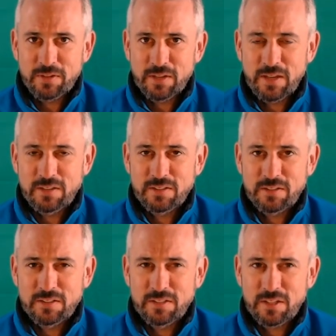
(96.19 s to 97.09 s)
It
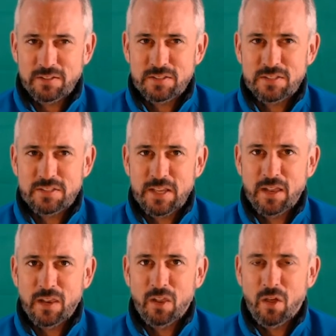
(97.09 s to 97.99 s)
doesn't
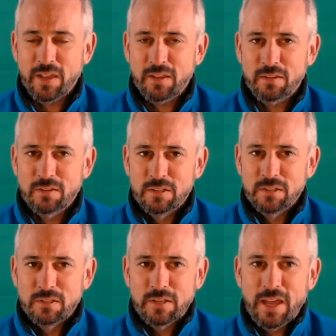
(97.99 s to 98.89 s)
sound like
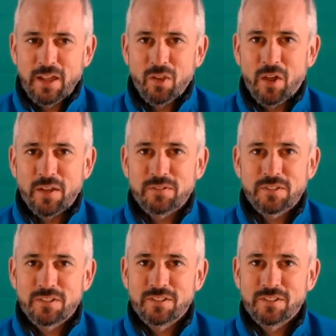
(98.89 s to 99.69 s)
our lives.